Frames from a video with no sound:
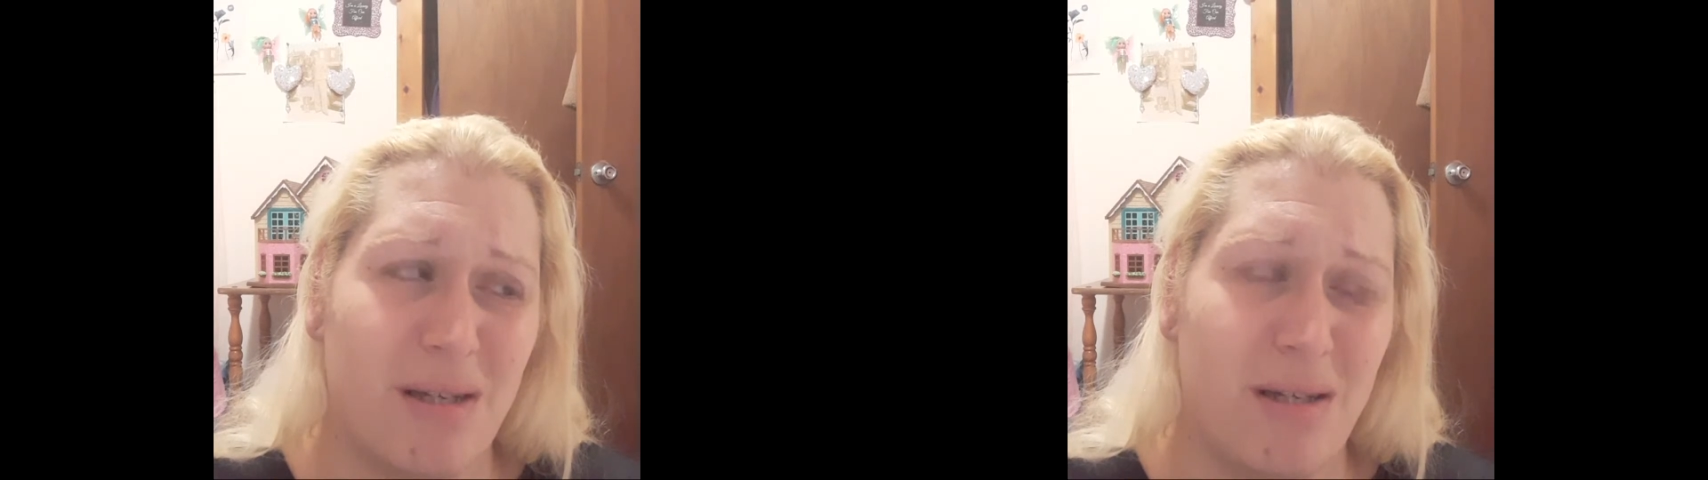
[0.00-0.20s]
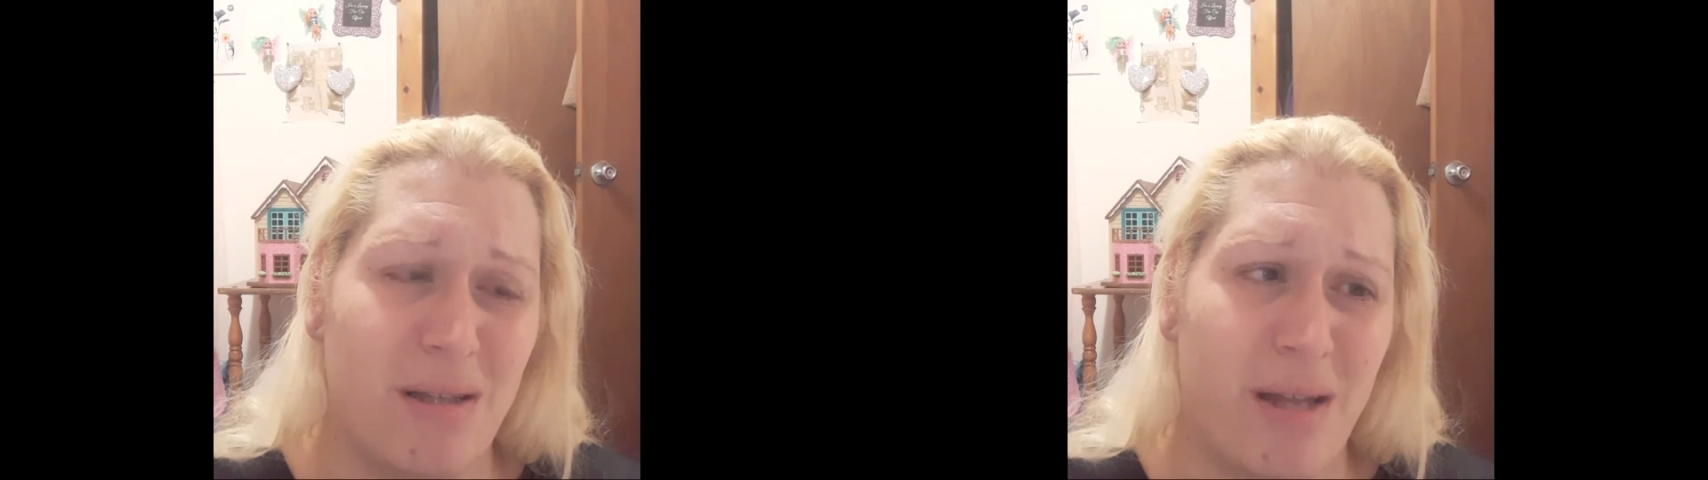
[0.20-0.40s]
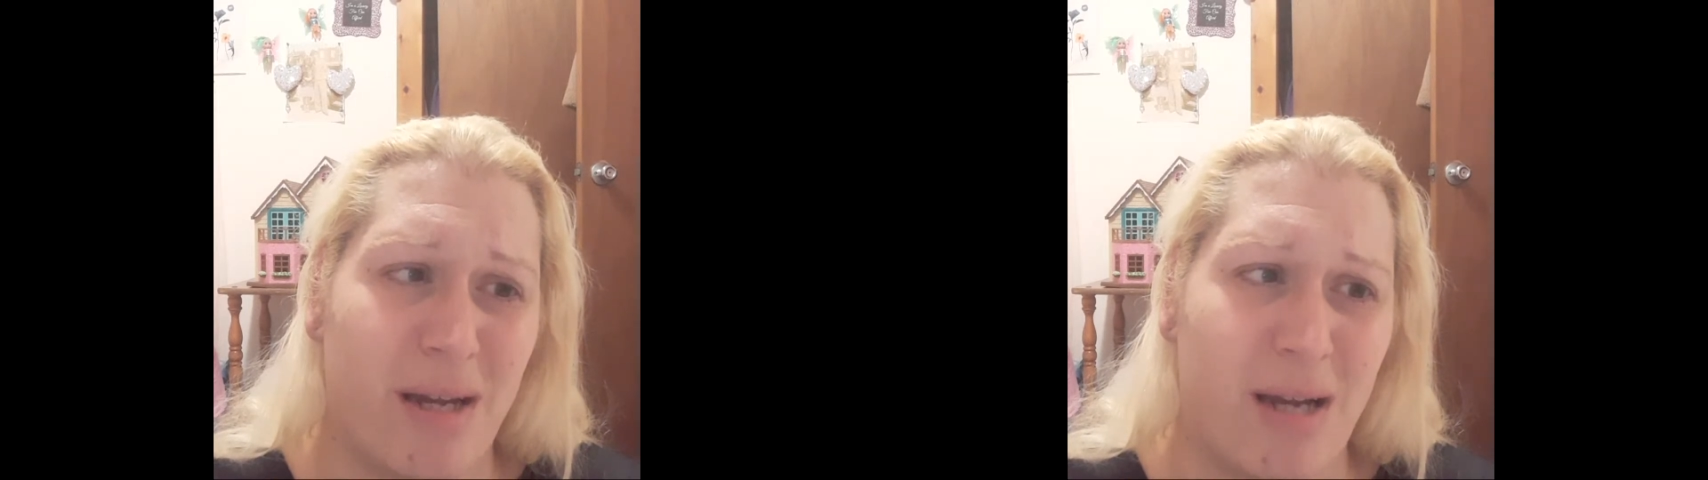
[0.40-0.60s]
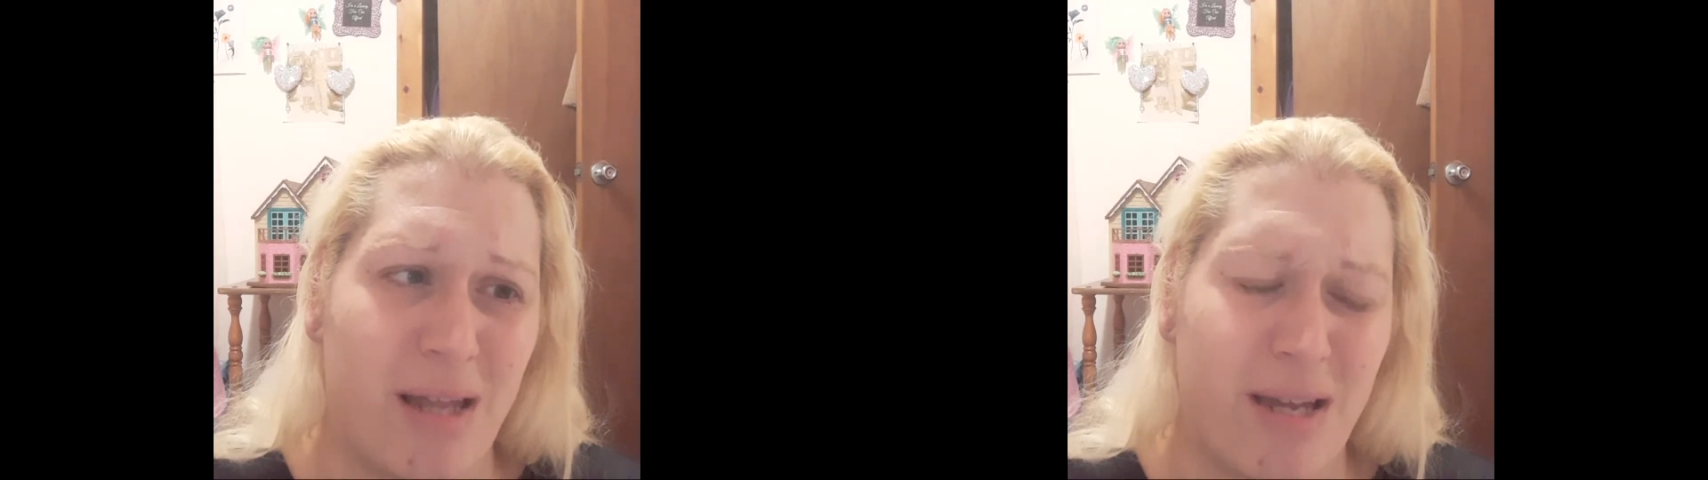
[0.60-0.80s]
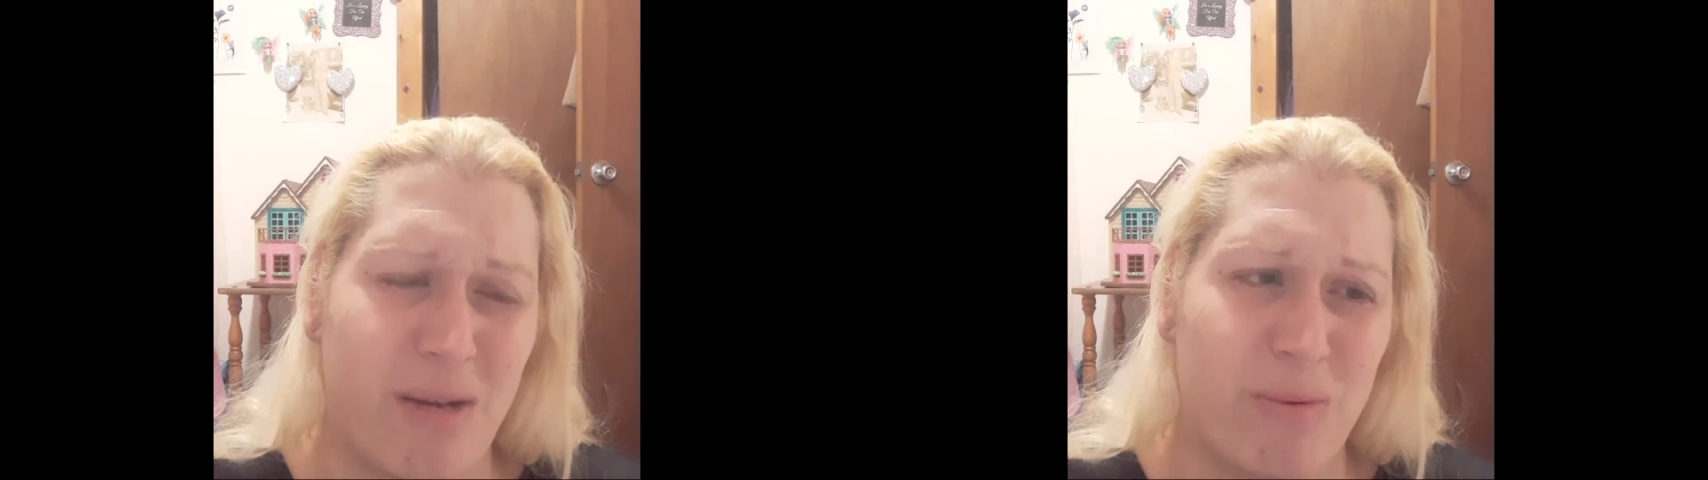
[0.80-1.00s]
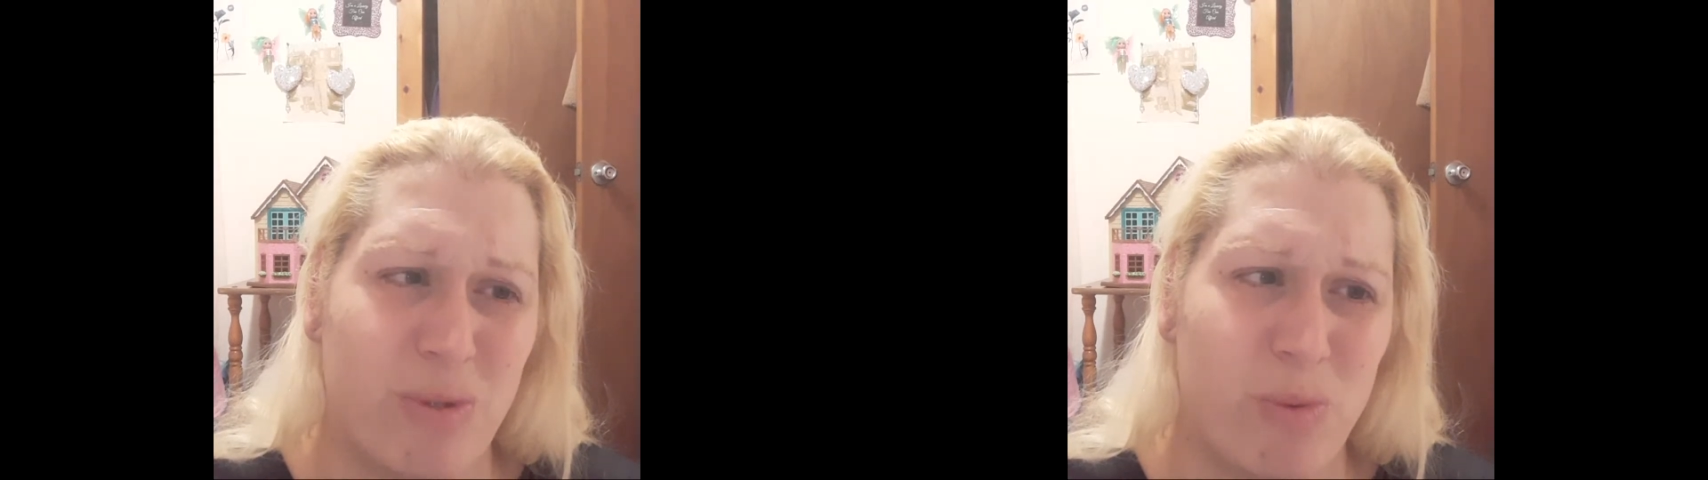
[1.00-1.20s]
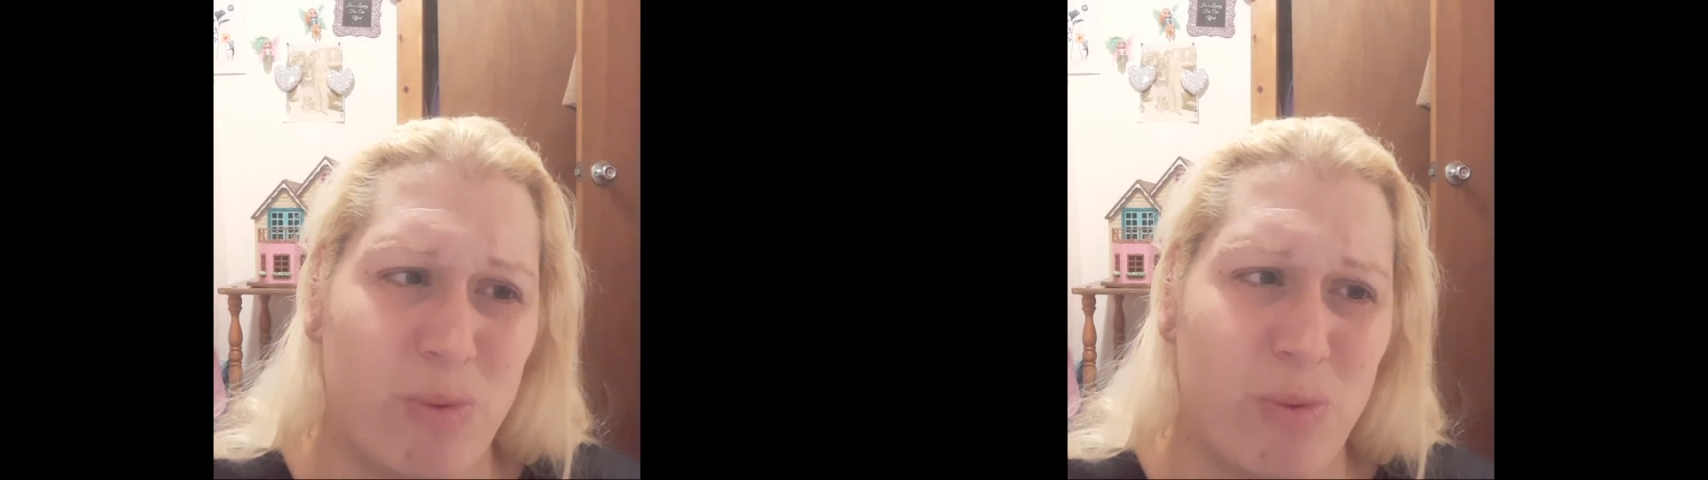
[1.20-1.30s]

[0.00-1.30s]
Like I think it was with